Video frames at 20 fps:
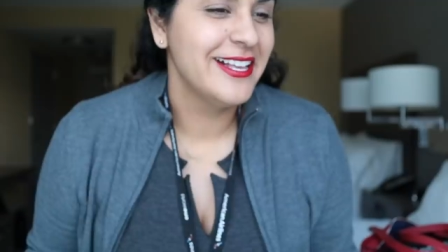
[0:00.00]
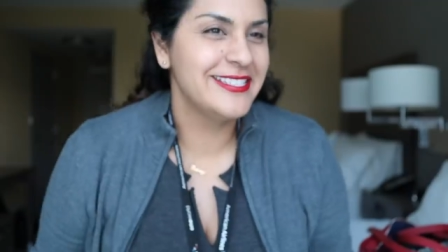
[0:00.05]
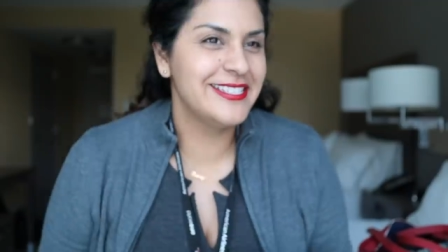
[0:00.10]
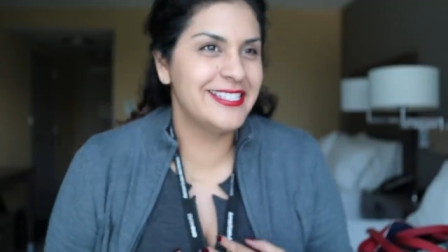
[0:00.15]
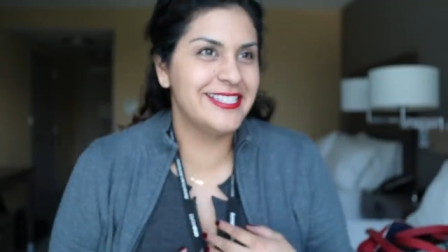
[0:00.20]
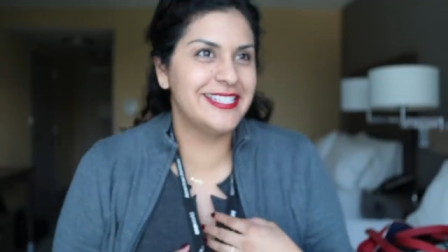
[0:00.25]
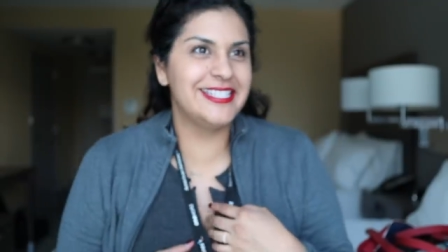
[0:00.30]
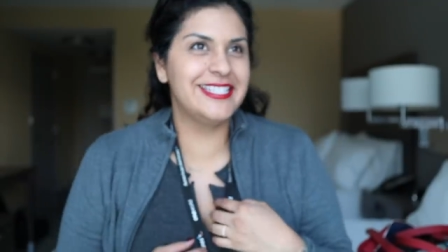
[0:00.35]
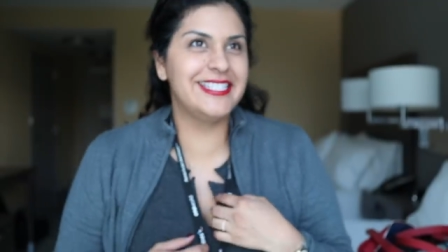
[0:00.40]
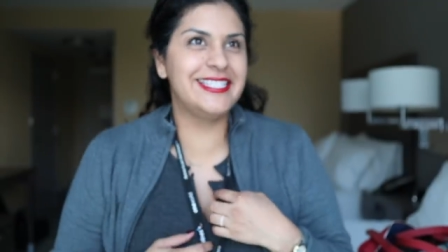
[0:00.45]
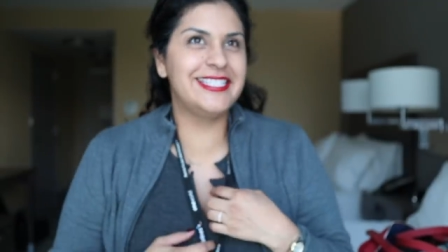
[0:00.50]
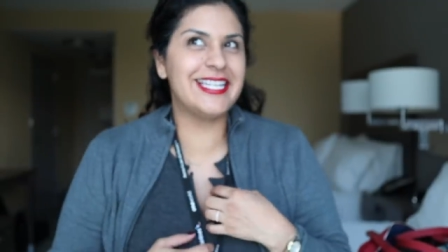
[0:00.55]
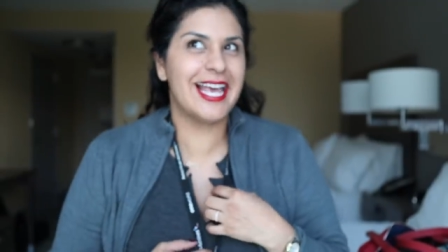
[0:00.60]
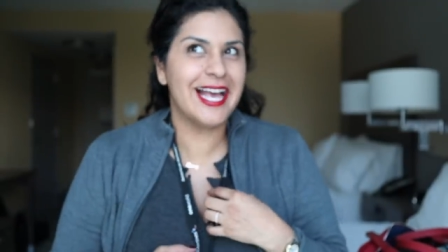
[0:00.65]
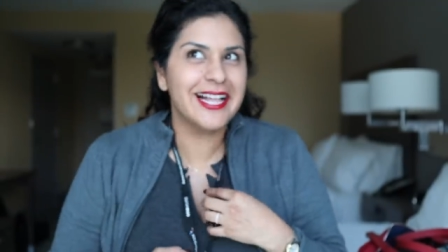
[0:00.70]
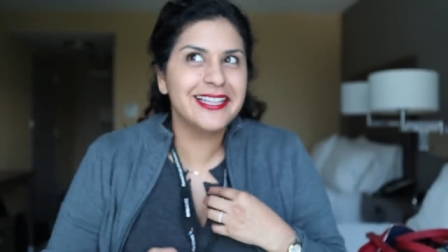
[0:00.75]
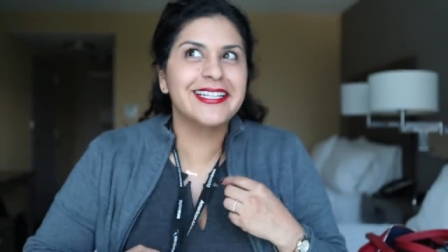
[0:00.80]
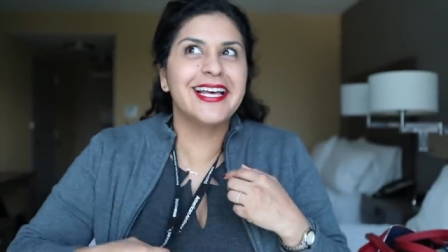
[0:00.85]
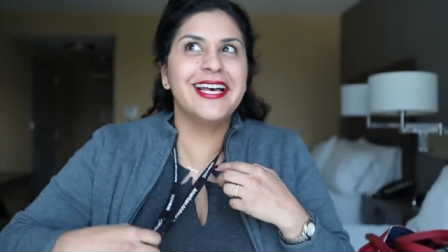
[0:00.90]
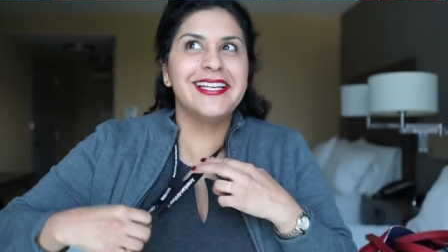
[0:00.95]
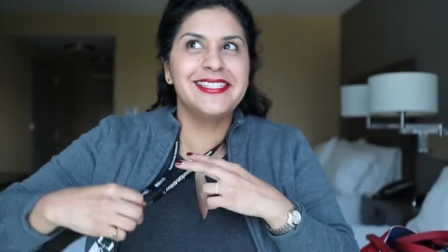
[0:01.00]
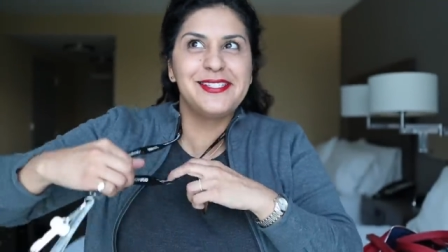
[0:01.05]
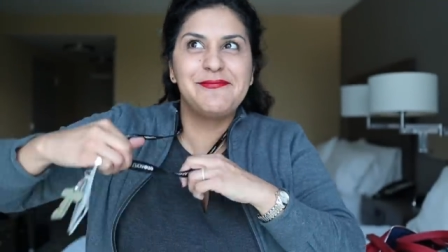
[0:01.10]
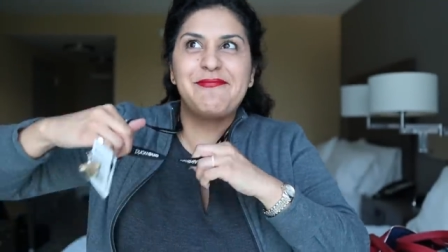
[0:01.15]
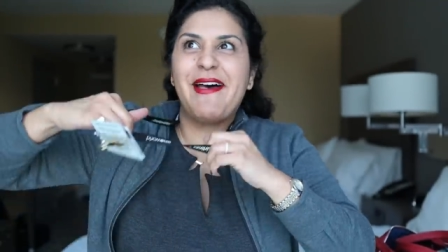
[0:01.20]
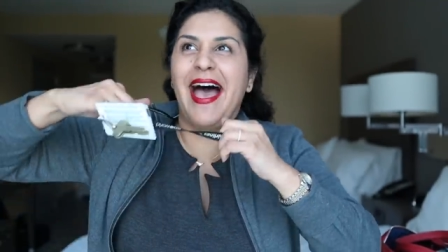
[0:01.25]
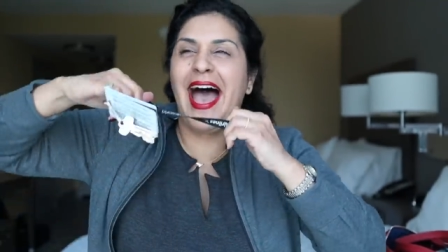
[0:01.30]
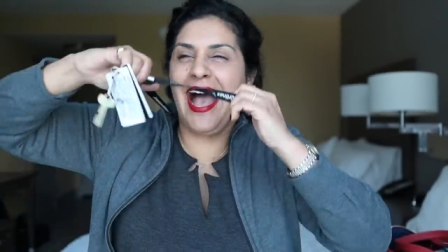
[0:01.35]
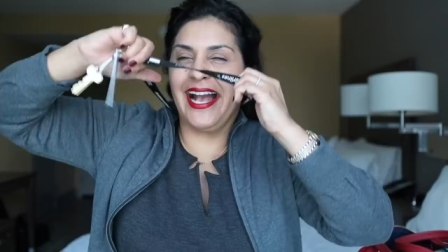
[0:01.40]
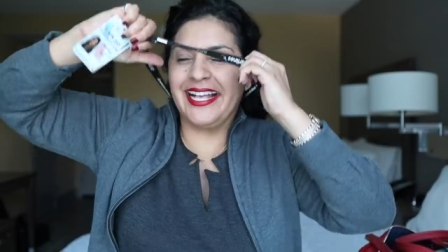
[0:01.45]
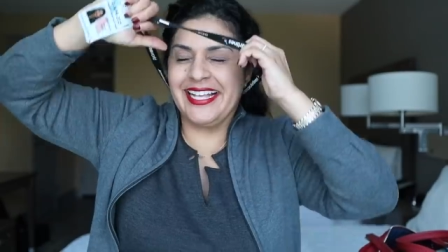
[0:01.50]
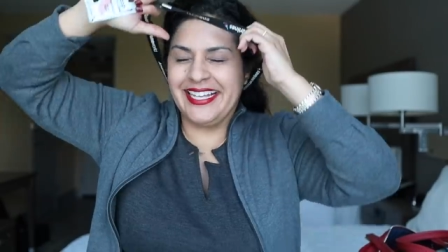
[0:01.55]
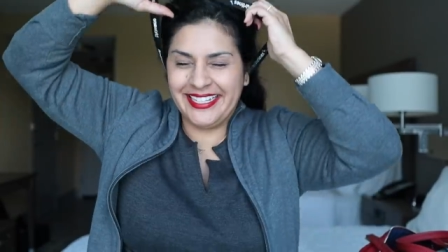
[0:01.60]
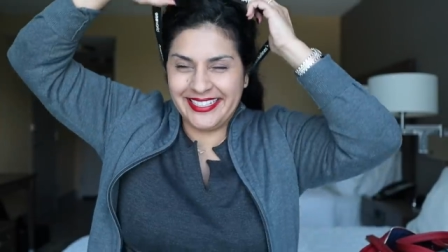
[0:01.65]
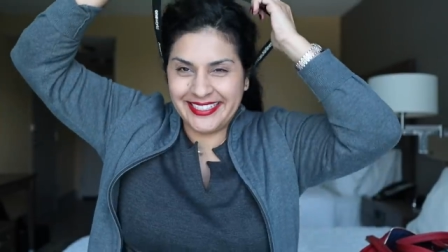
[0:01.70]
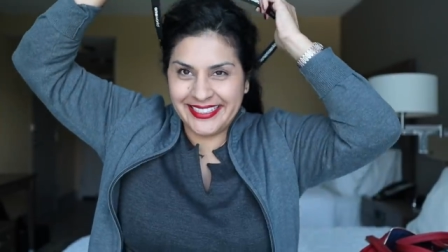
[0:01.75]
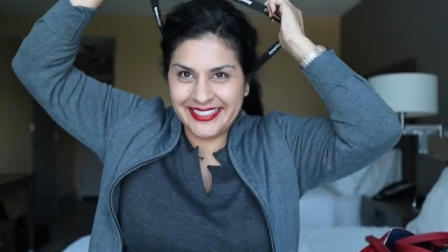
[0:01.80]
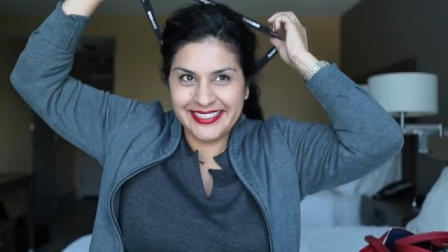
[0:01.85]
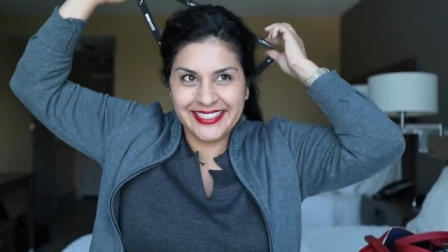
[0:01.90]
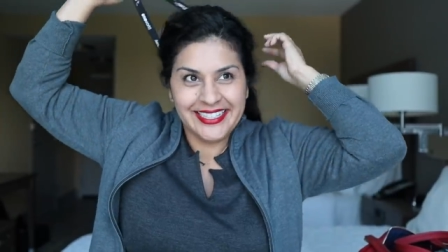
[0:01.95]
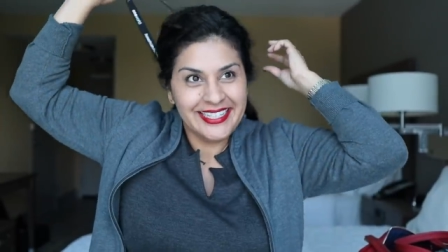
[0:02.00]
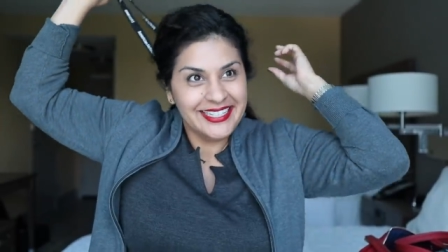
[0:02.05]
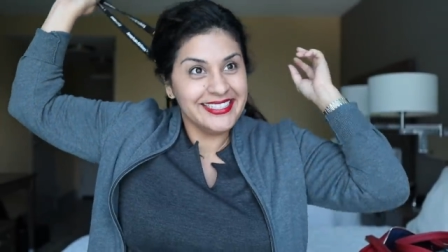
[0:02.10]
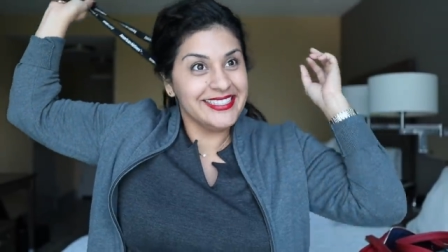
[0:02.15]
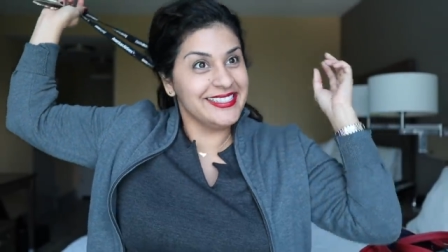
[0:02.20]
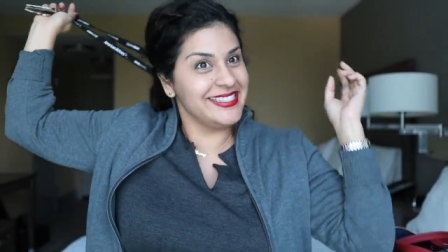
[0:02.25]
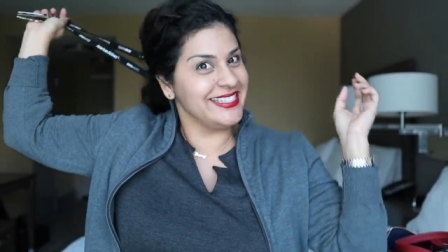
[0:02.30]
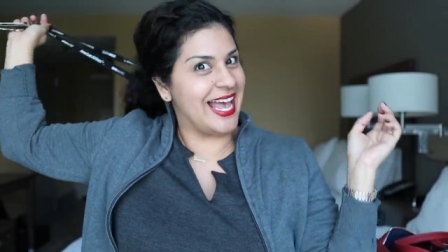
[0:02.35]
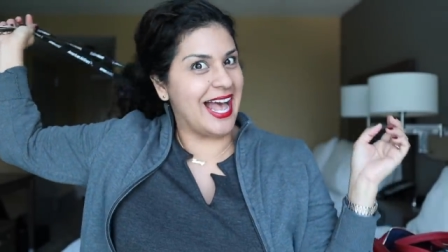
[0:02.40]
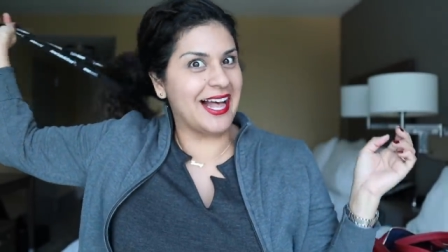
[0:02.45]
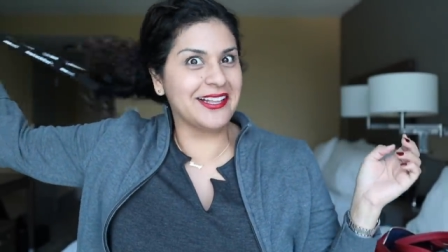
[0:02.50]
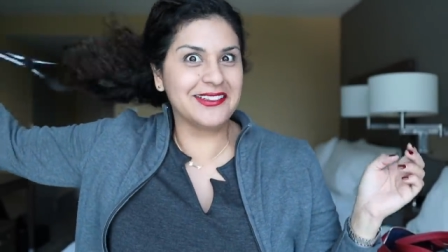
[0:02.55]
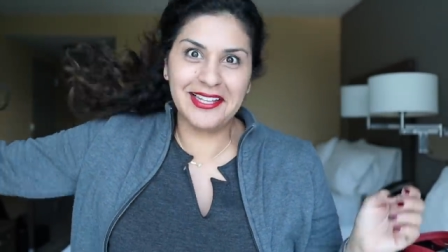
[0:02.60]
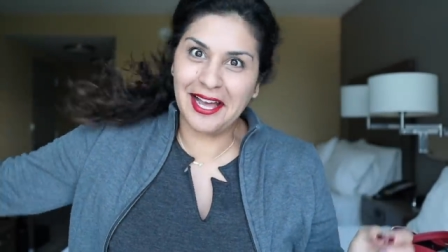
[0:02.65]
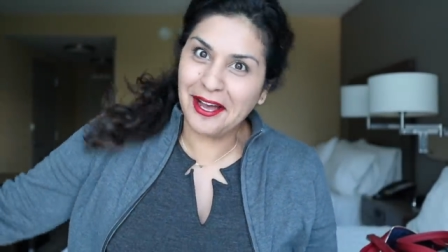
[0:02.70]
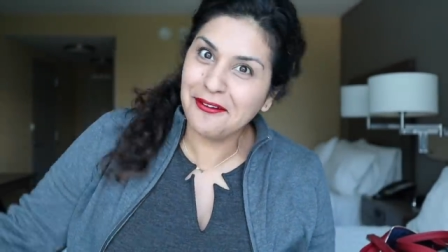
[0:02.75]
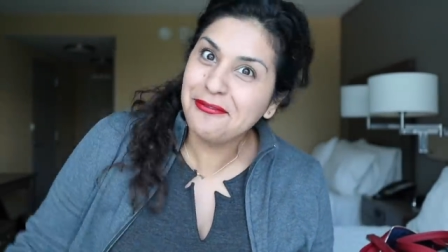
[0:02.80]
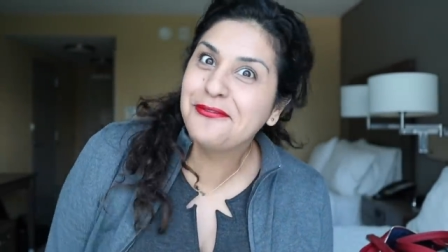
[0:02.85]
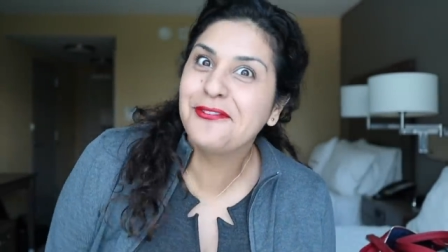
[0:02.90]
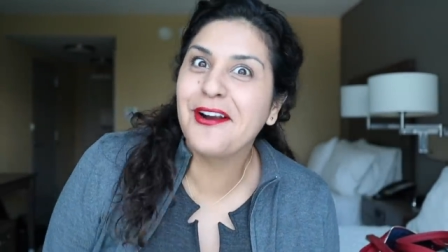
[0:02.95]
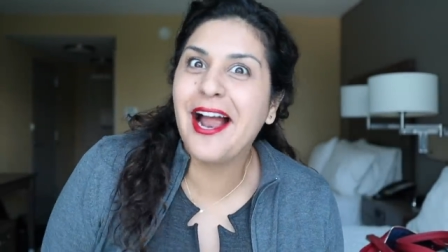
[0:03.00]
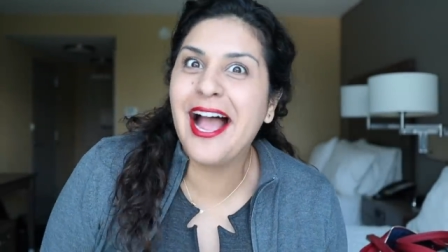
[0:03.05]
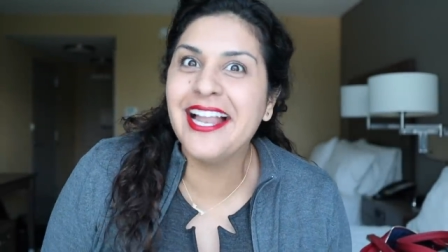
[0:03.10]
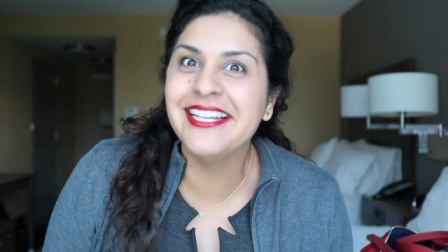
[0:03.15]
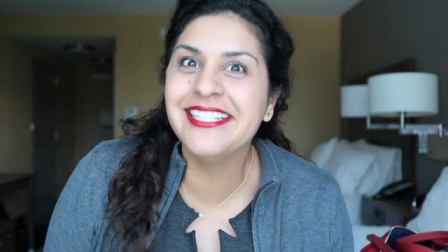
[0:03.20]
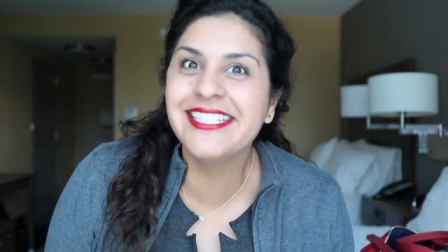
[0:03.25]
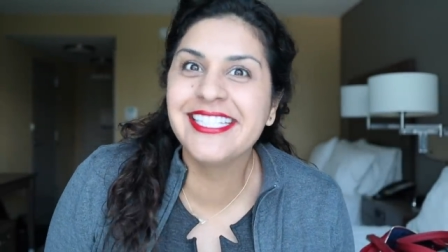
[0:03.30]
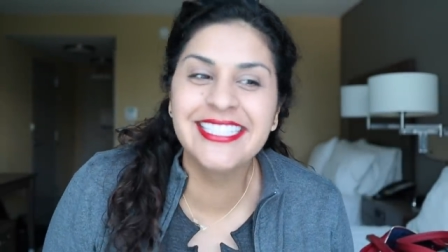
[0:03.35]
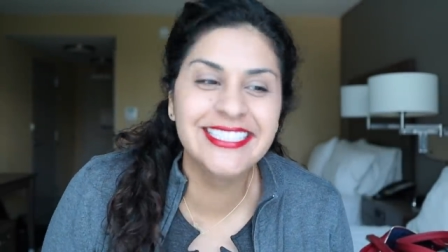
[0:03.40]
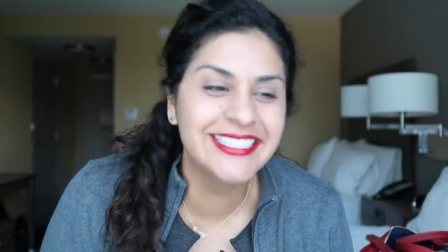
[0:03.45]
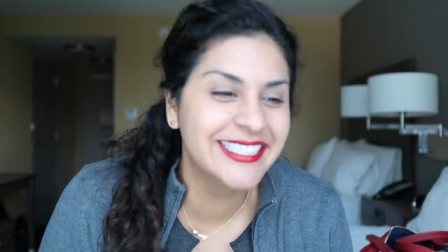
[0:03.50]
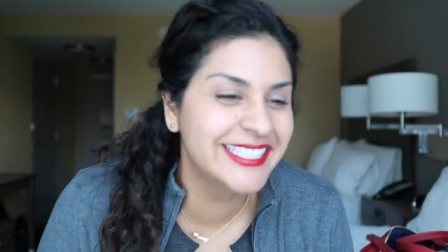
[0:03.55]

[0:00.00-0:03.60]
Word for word: Stella's back. Tell a friend.